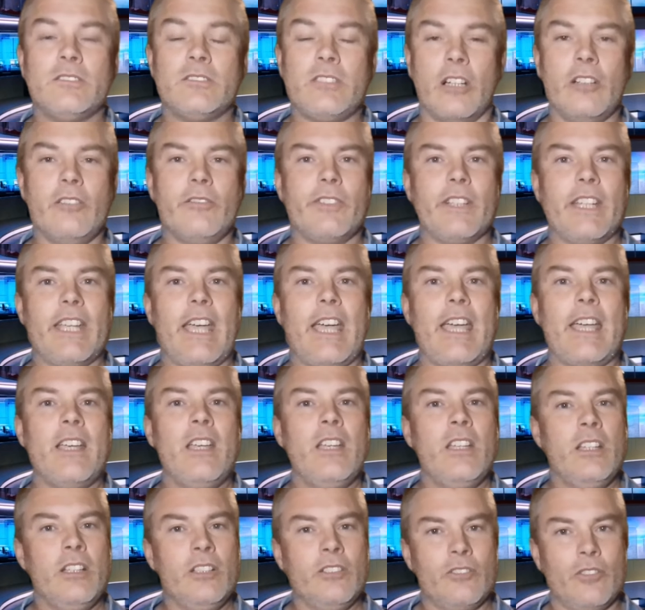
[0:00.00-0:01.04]
Don't forget
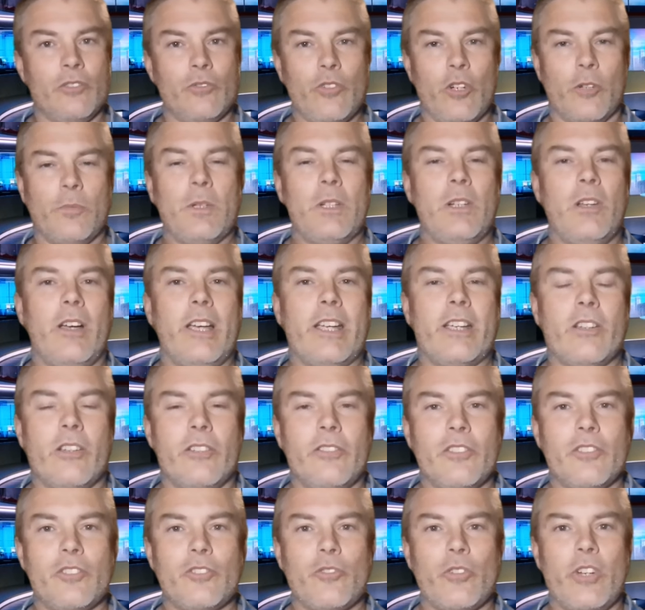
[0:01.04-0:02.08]
to drop a like on
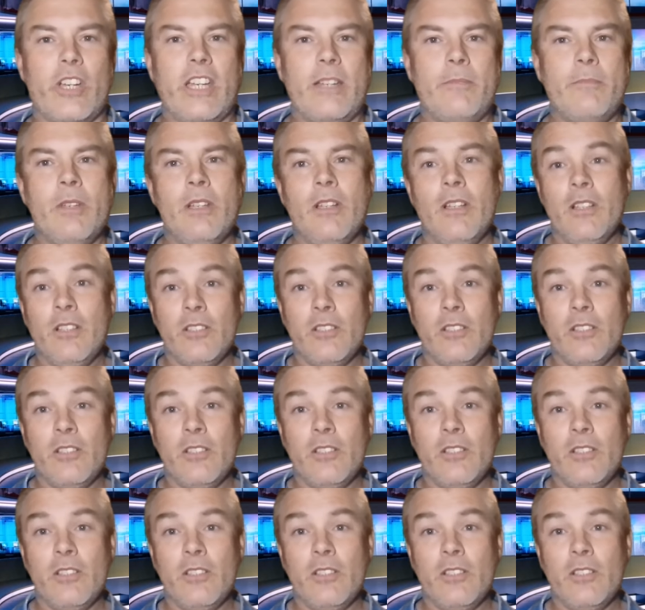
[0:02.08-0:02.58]
the stream,